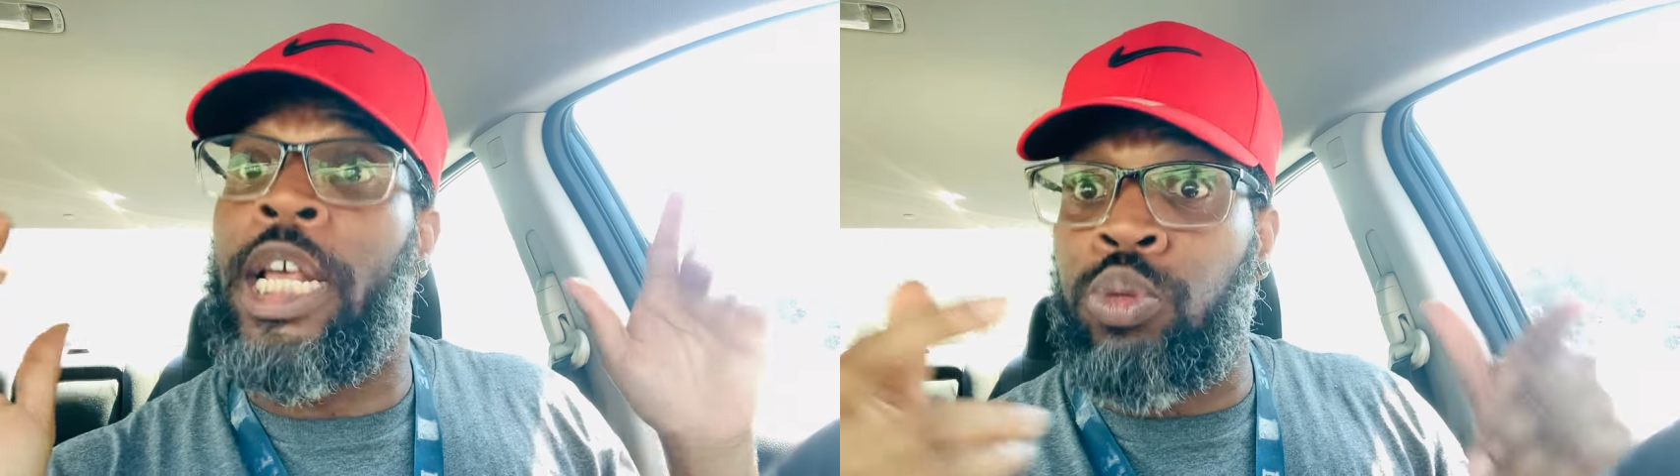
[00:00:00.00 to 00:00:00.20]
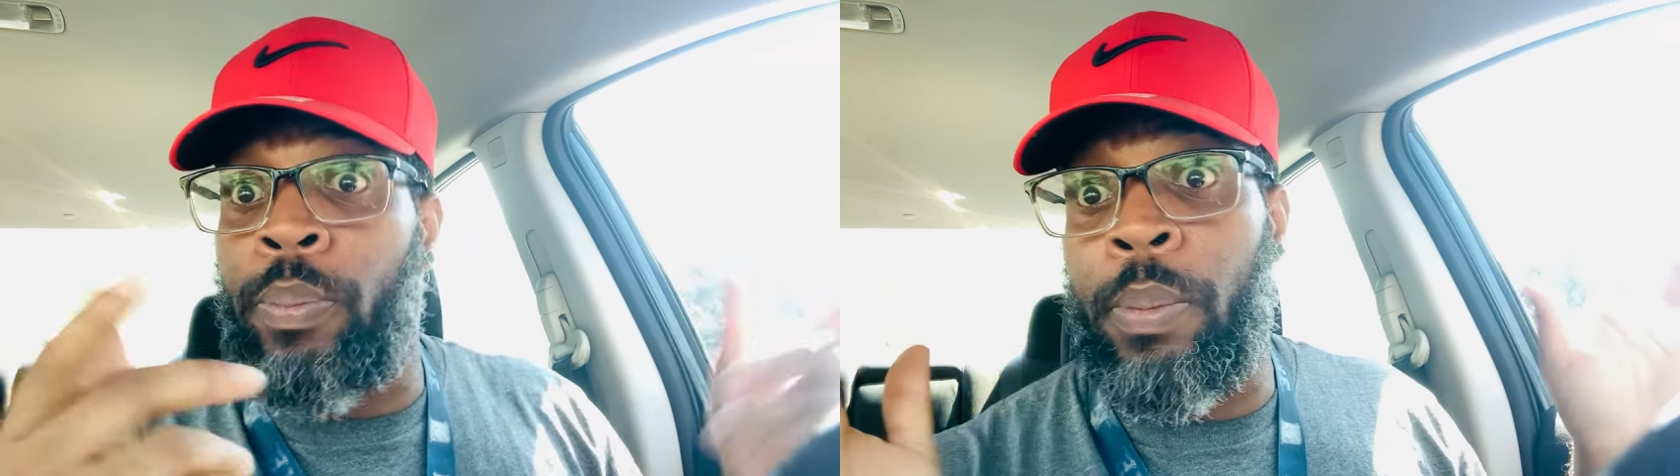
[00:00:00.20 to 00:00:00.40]

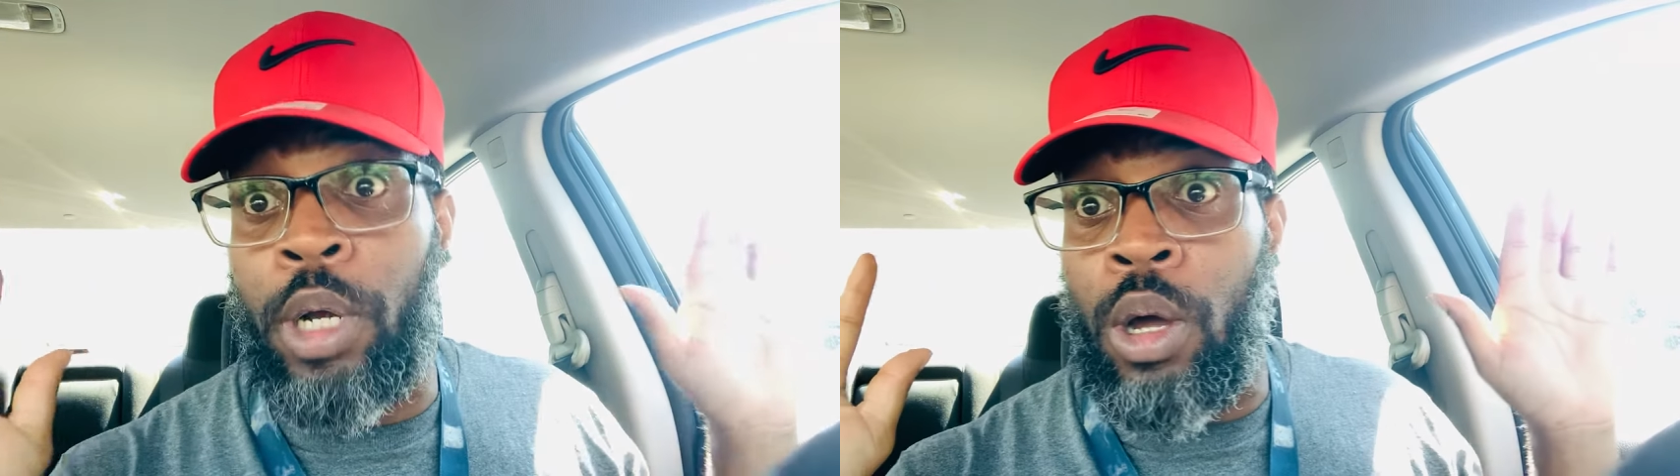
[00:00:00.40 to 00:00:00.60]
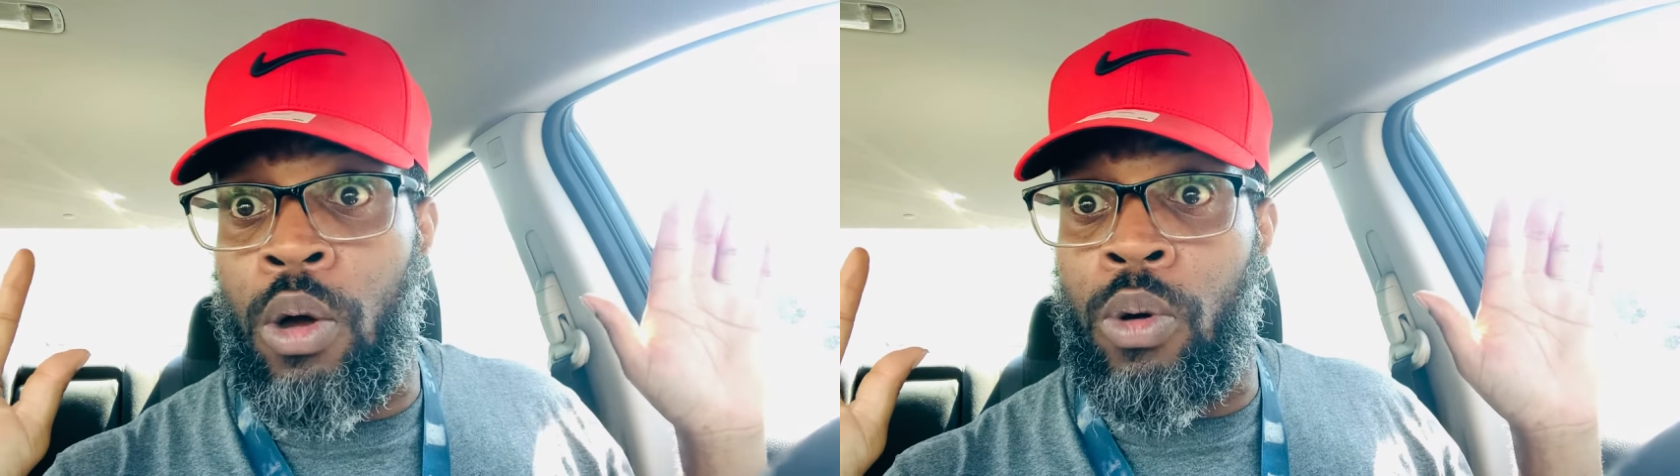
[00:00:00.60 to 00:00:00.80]
That's what people
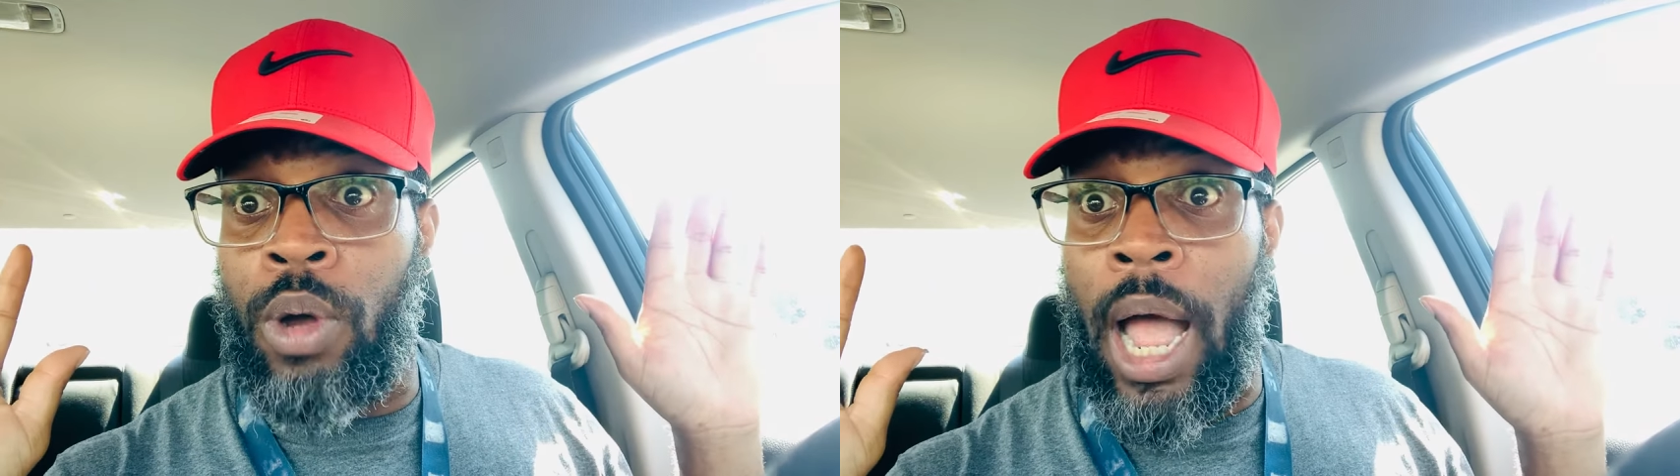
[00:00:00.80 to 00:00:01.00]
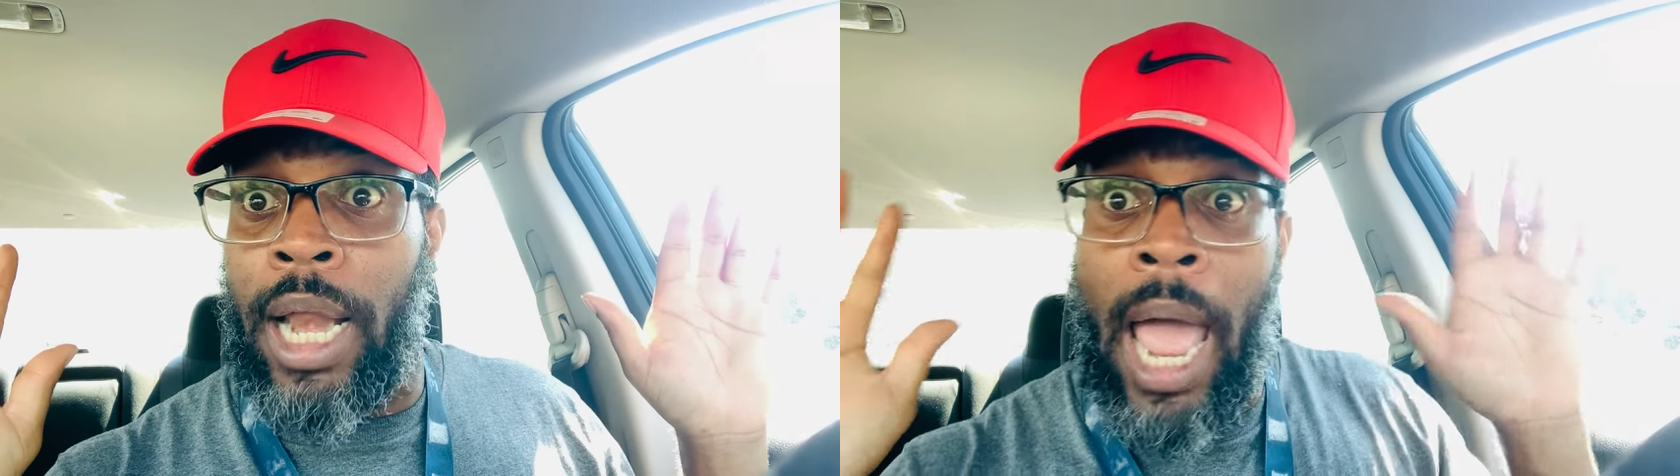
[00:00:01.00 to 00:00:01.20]
do on
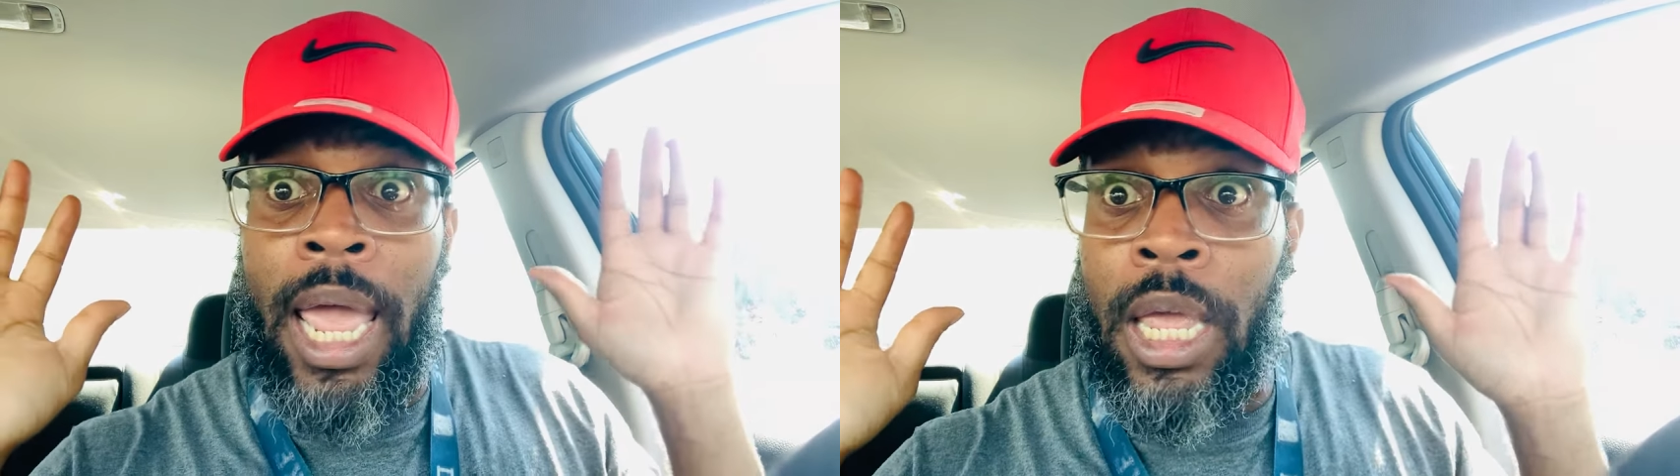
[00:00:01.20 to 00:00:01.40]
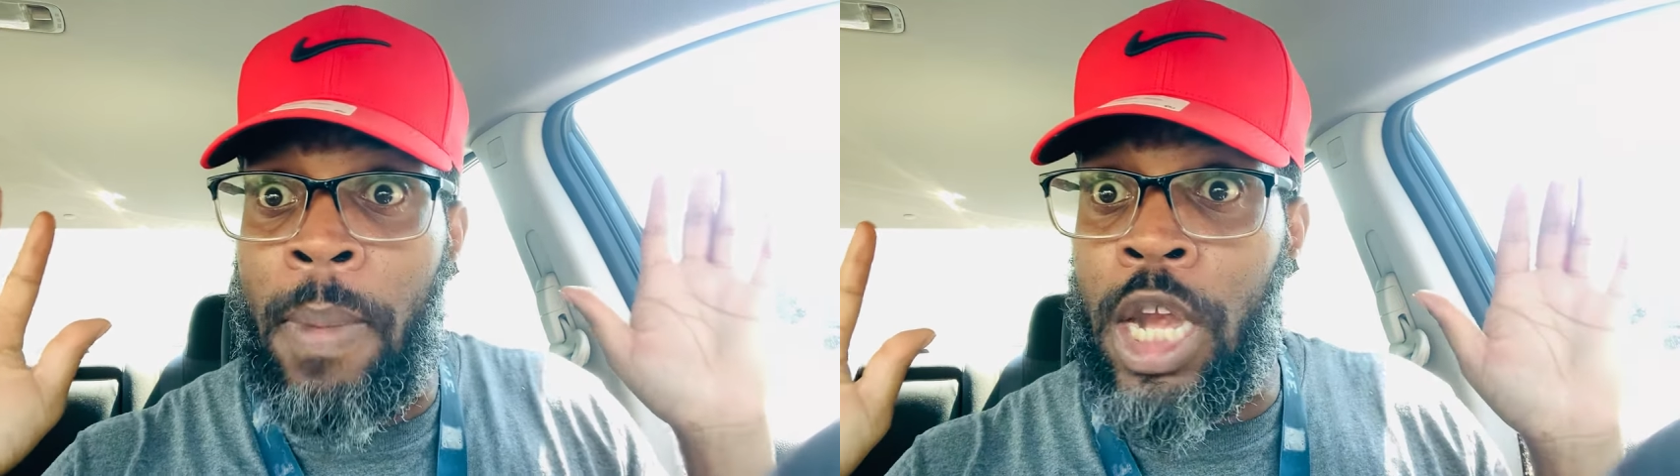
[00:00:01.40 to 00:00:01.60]

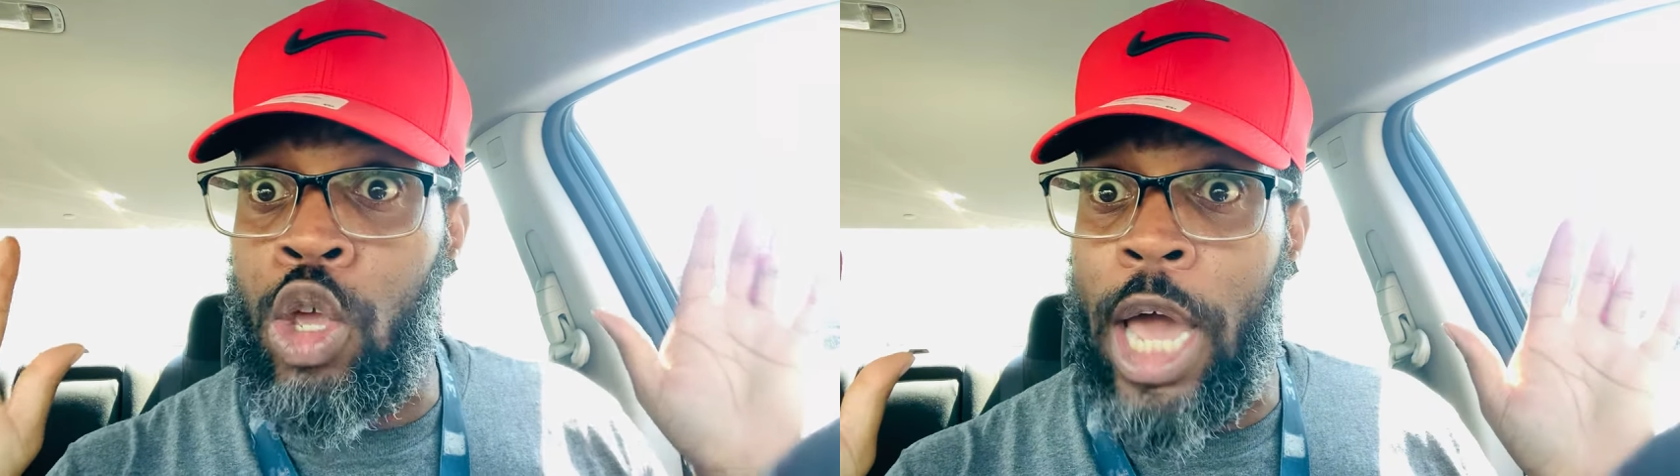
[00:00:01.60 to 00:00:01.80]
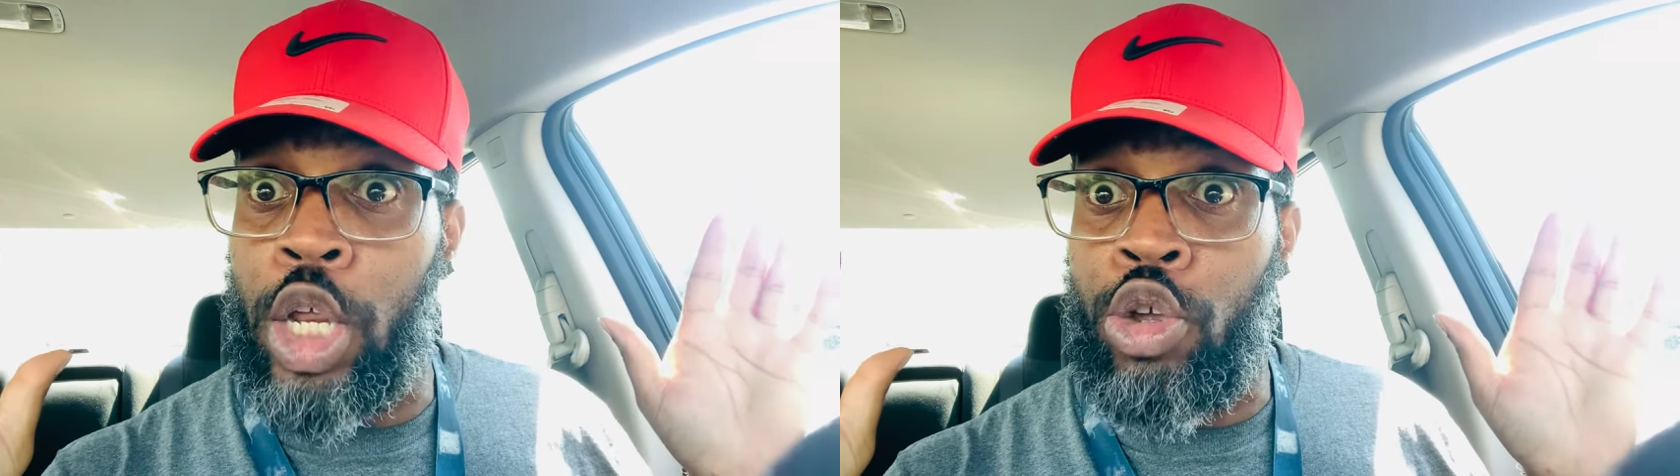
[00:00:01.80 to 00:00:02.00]
hey, man,
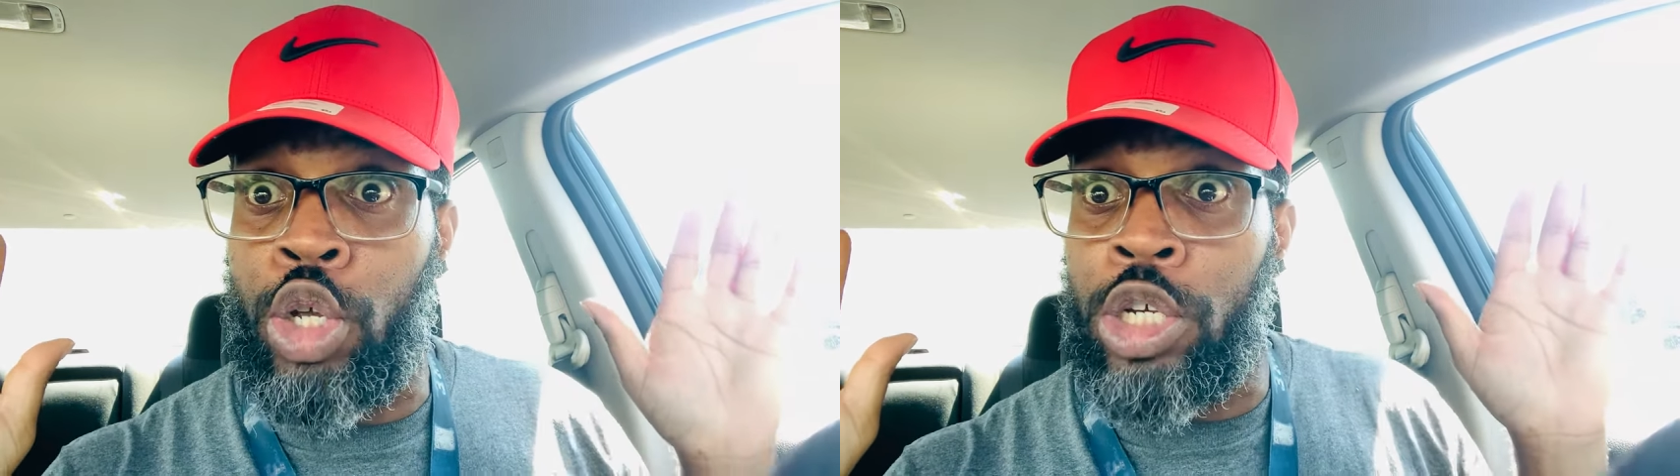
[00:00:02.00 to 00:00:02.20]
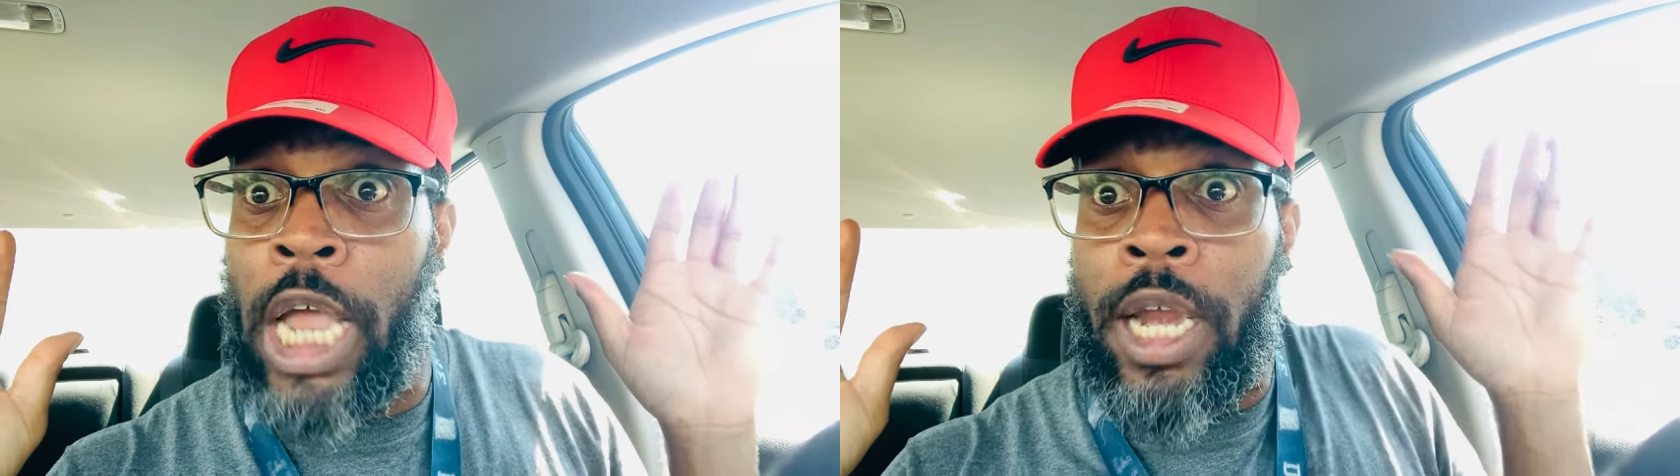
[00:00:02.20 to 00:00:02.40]
you got a
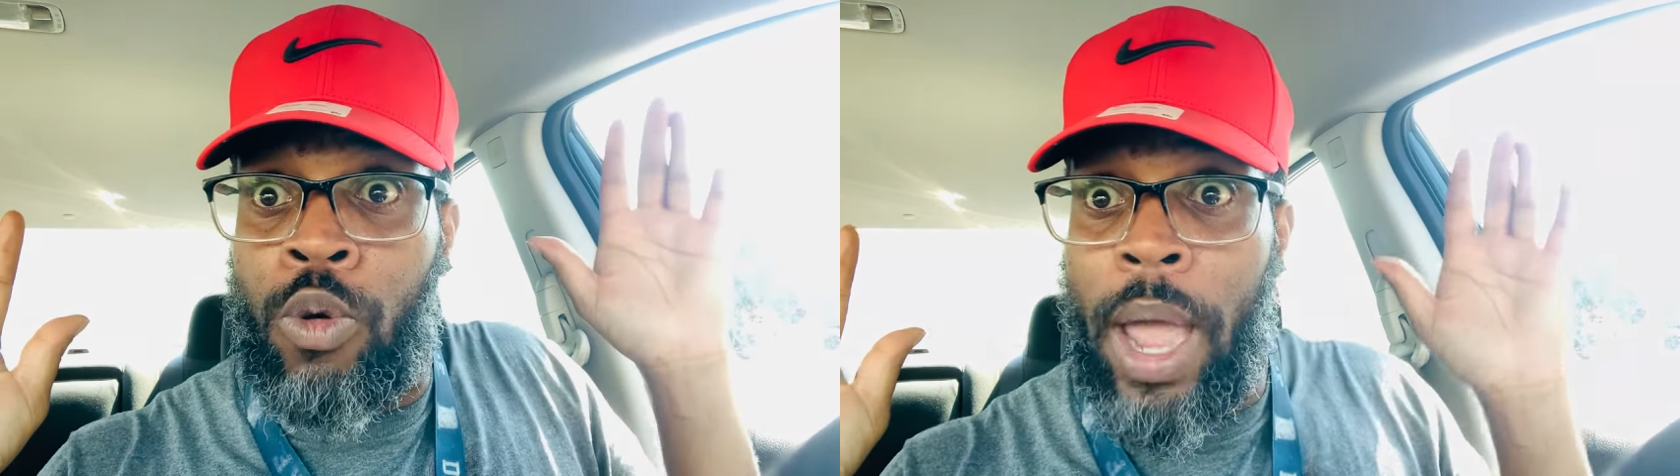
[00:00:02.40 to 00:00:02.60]
YouTube channel.